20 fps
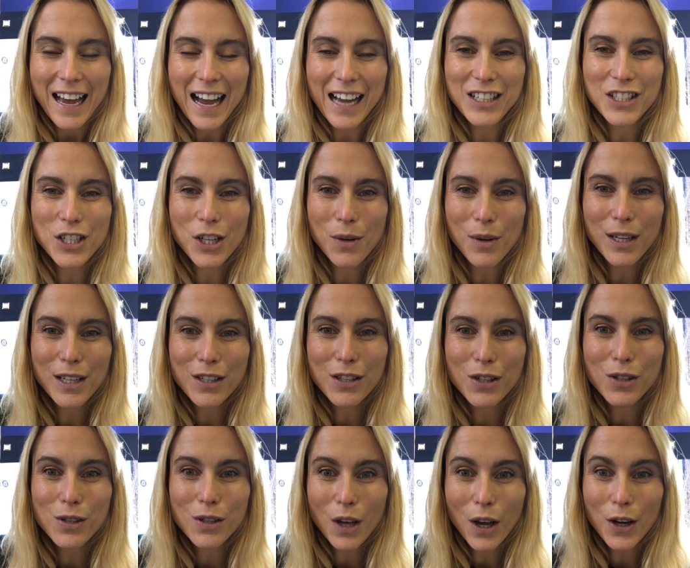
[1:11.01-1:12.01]
and doing
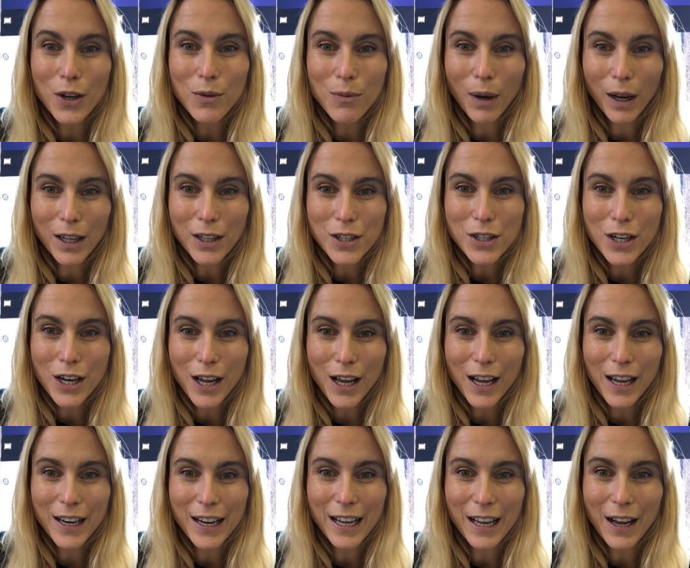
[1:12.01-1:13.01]
so much
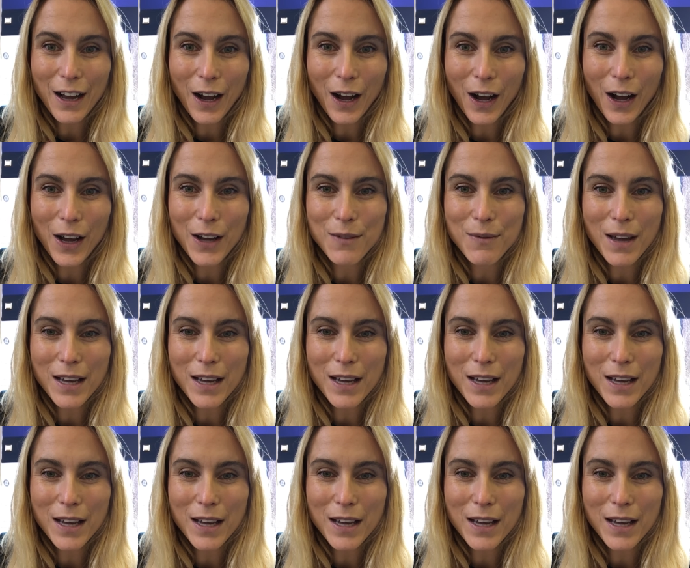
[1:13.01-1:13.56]
learning at home.